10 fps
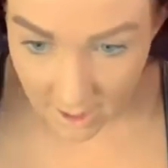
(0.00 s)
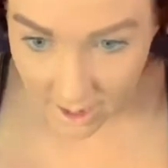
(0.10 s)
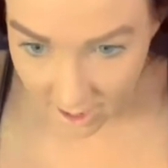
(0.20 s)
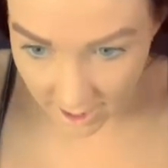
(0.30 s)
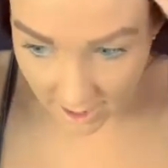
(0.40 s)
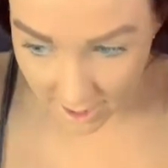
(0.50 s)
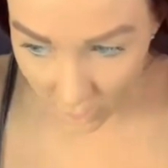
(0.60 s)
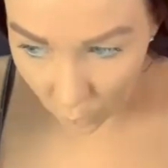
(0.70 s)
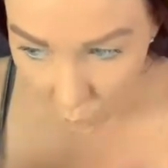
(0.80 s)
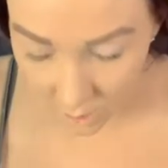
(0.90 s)
And
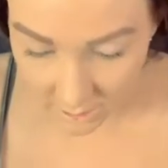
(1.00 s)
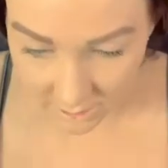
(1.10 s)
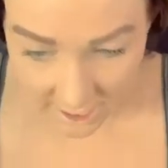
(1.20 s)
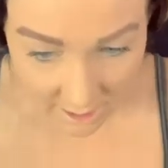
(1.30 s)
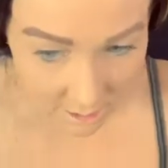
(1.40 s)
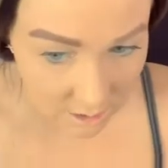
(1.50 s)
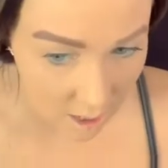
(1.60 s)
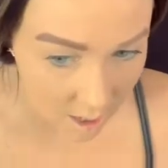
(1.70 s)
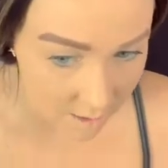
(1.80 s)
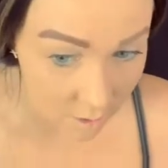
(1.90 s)
once that's
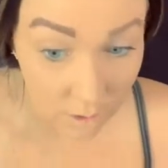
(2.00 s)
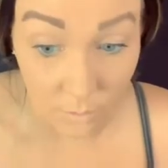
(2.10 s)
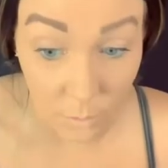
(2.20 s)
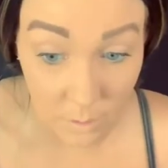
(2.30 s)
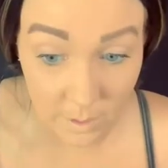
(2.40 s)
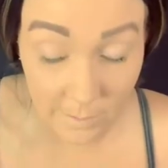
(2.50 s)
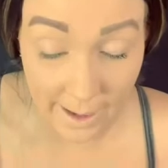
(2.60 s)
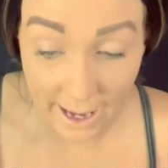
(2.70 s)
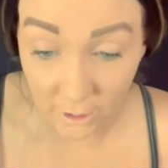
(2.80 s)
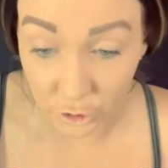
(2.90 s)
done, we'll be
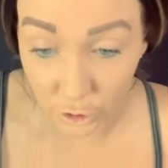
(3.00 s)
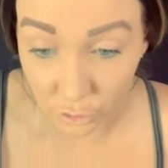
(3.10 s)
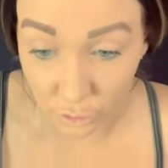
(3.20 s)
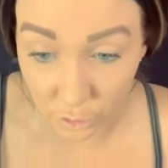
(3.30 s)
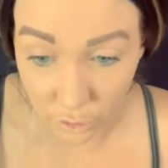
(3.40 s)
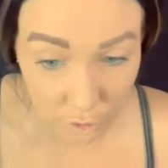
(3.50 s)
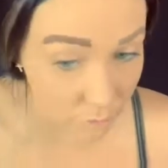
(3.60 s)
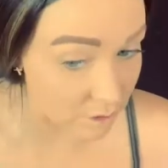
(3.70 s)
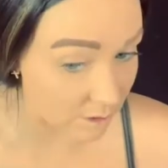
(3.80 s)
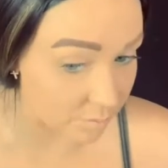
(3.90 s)
back to do
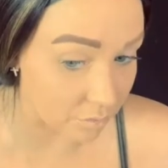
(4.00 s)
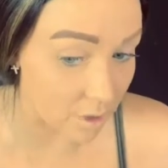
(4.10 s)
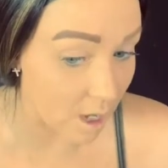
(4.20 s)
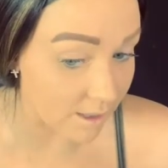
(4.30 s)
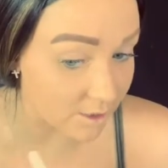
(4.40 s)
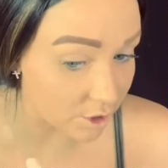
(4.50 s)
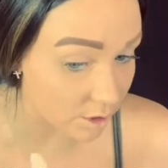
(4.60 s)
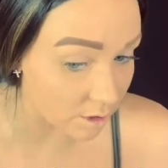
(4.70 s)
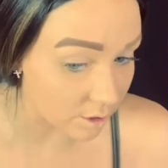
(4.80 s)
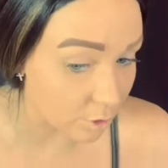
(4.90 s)
some
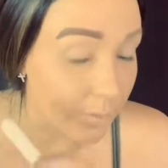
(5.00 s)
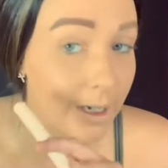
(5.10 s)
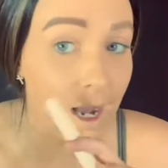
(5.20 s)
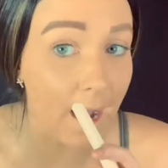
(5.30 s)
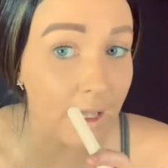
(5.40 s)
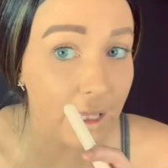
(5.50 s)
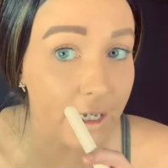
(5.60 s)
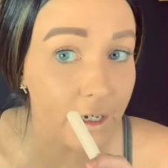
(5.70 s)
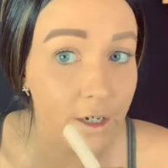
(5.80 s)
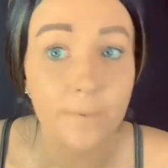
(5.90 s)
bronzer, a little bit of
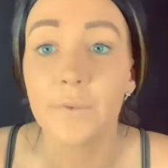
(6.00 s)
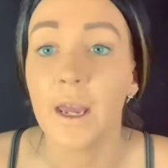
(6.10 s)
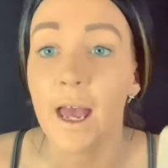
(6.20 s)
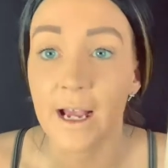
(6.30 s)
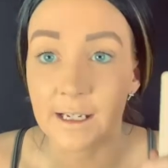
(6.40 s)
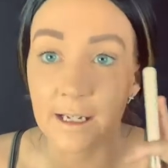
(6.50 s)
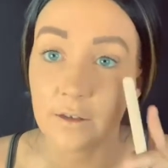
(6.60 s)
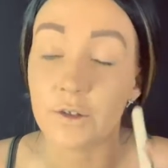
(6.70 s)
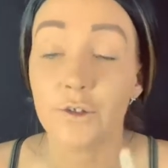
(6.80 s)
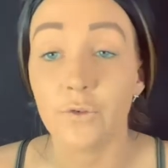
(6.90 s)
highlighter, and get
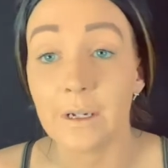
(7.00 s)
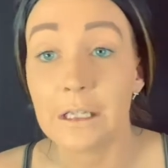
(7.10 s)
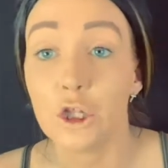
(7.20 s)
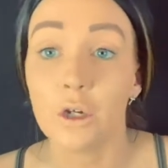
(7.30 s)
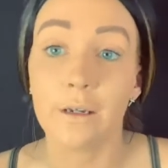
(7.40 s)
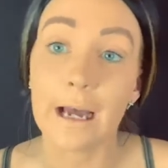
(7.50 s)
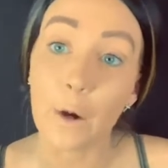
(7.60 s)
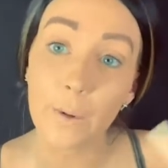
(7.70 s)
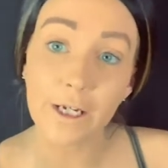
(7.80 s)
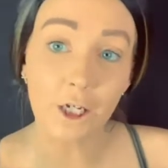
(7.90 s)
this green look
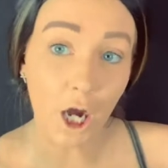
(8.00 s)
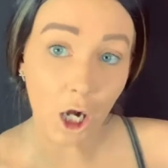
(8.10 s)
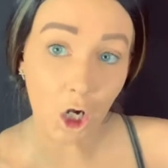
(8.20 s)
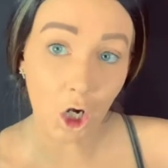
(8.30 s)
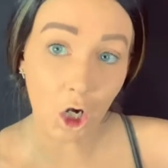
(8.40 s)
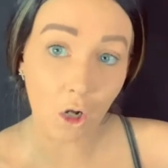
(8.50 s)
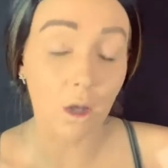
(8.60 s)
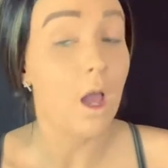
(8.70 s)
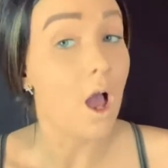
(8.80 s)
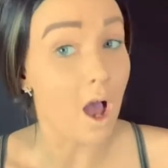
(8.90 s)
going, girl.
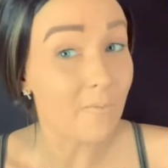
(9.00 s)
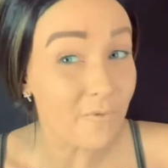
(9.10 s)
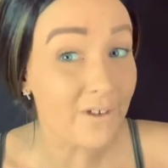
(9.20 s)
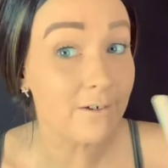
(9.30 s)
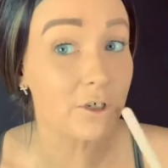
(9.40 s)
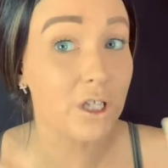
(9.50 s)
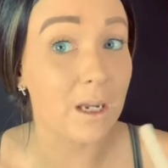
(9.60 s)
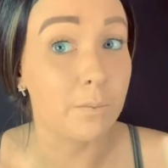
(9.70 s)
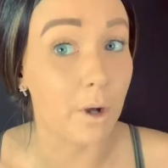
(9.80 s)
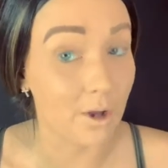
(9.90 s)
I'm feeling
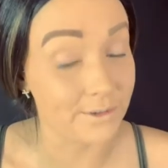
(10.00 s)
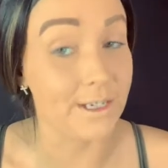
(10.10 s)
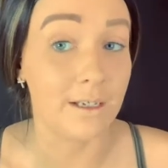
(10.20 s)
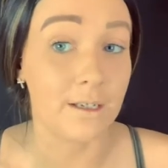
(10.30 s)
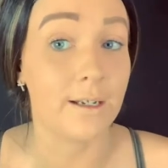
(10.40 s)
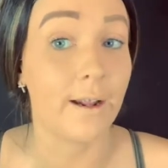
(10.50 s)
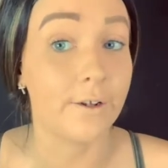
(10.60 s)
like ballsy today.